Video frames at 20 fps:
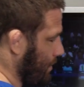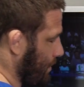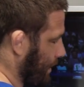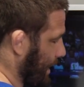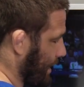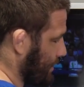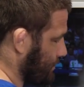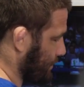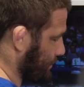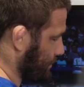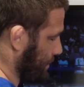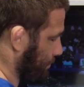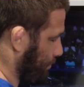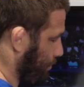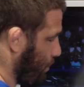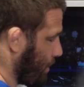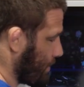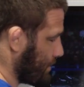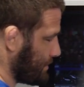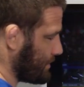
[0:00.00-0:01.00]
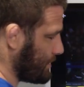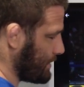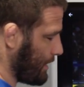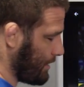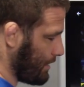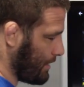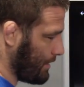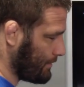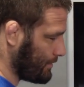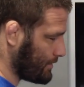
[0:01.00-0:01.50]
Okay, so it's important to
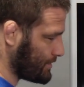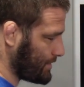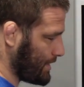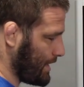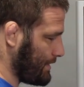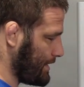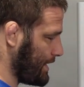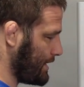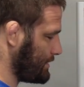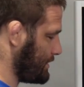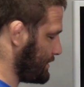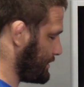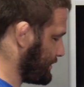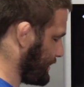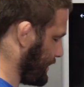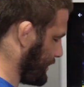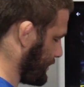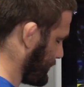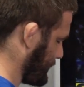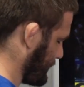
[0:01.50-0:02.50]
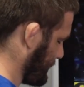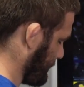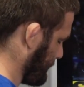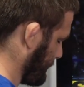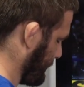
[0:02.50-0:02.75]
understand that distinction